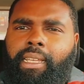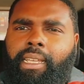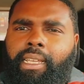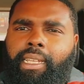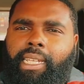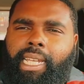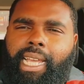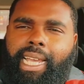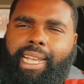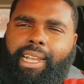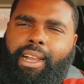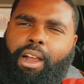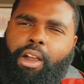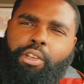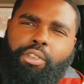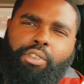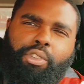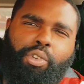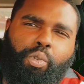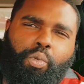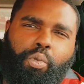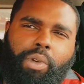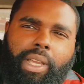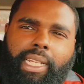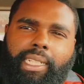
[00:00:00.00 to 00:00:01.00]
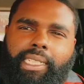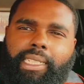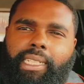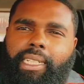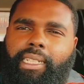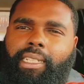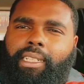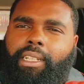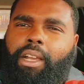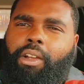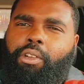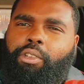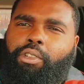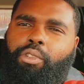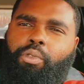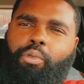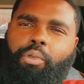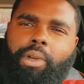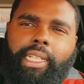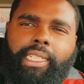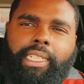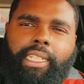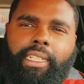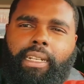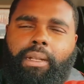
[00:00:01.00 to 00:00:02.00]
Like, are you wishing, are you
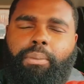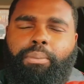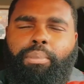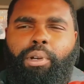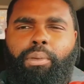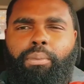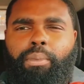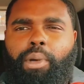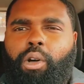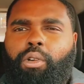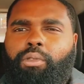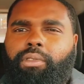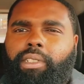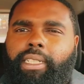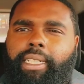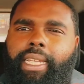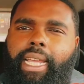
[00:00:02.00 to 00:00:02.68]
wishing and promoting